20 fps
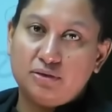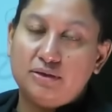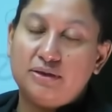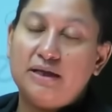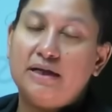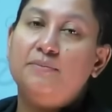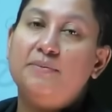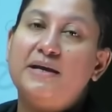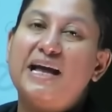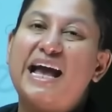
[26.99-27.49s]

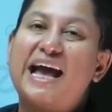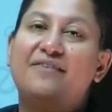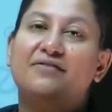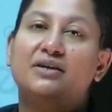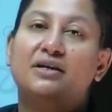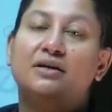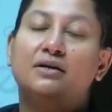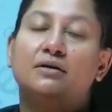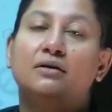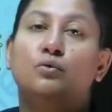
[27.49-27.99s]
they'll be
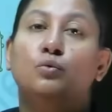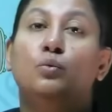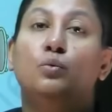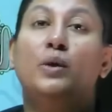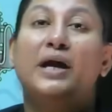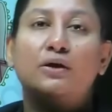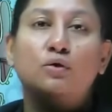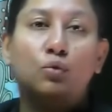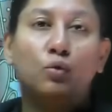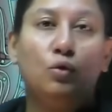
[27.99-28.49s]
having
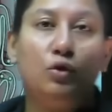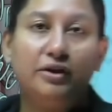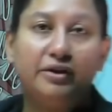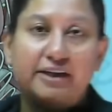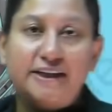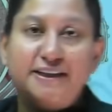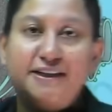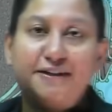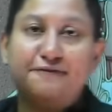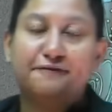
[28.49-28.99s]

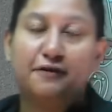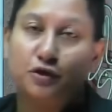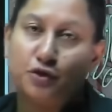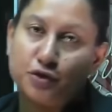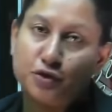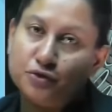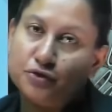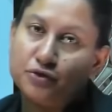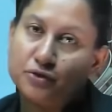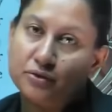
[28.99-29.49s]
well-coordinated
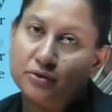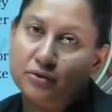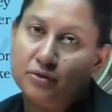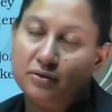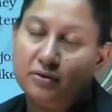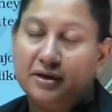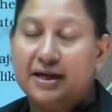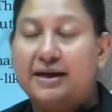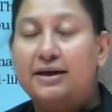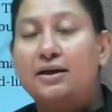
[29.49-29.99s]
functions,
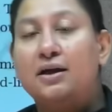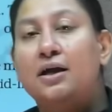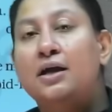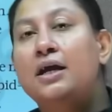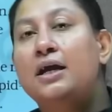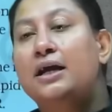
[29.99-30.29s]
right?